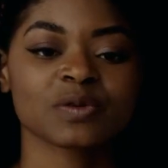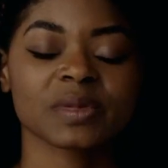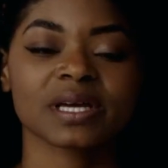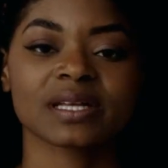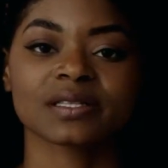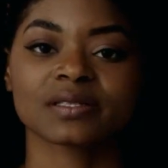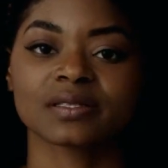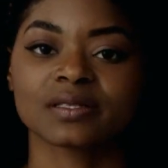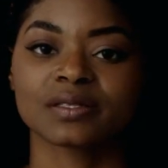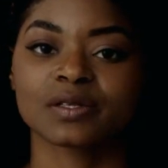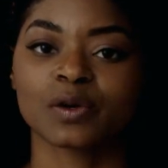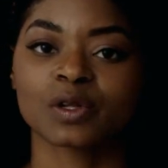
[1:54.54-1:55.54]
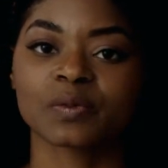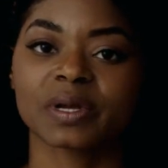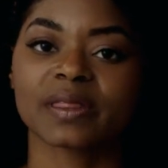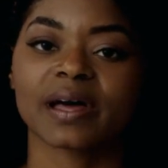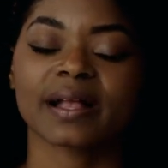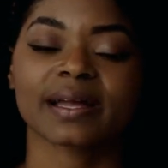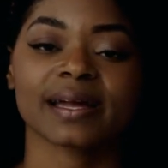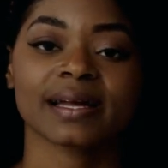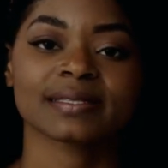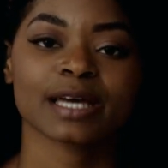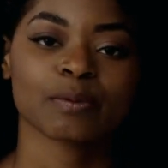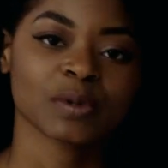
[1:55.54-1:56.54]
to me and told me that I
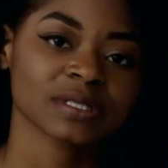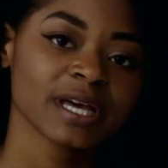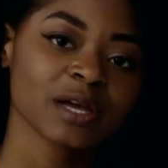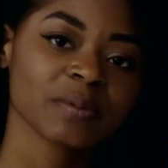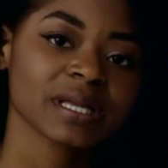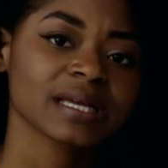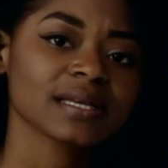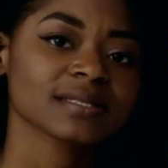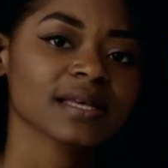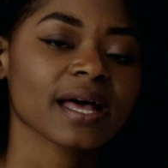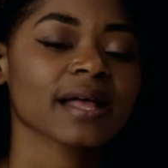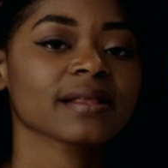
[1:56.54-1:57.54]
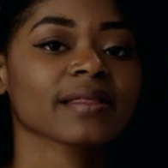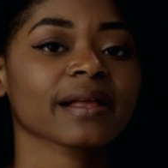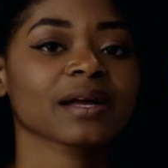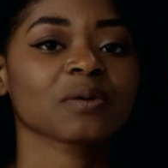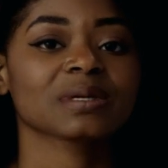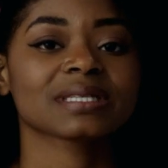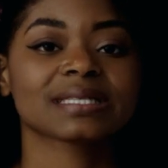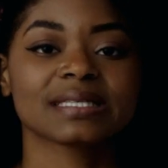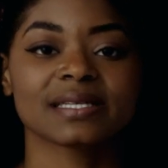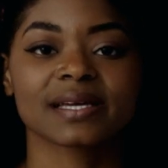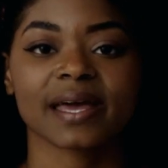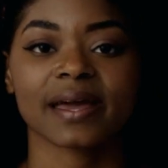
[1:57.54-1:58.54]
had type 1 diabetes and that I was in
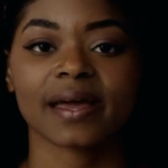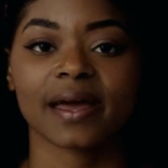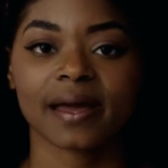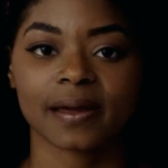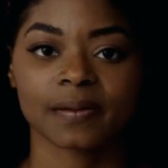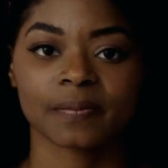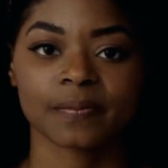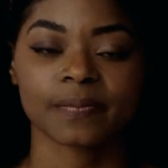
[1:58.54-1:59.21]
DKA